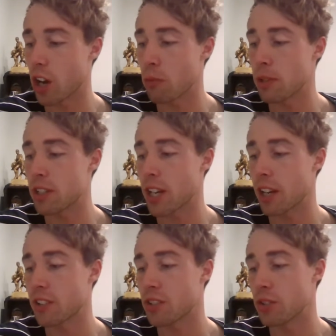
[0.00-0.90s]
I'll be
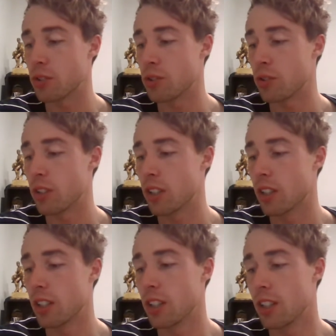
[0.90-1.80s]
down to
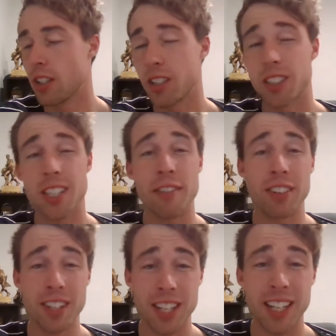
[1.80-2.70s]

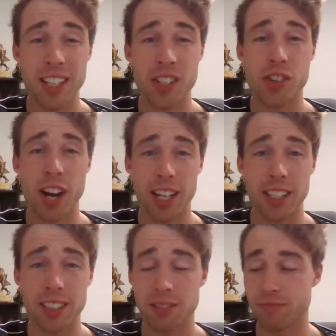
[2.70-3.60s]
17
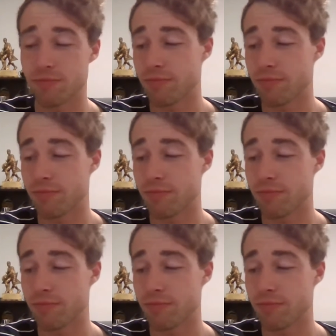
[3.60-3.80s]
trades.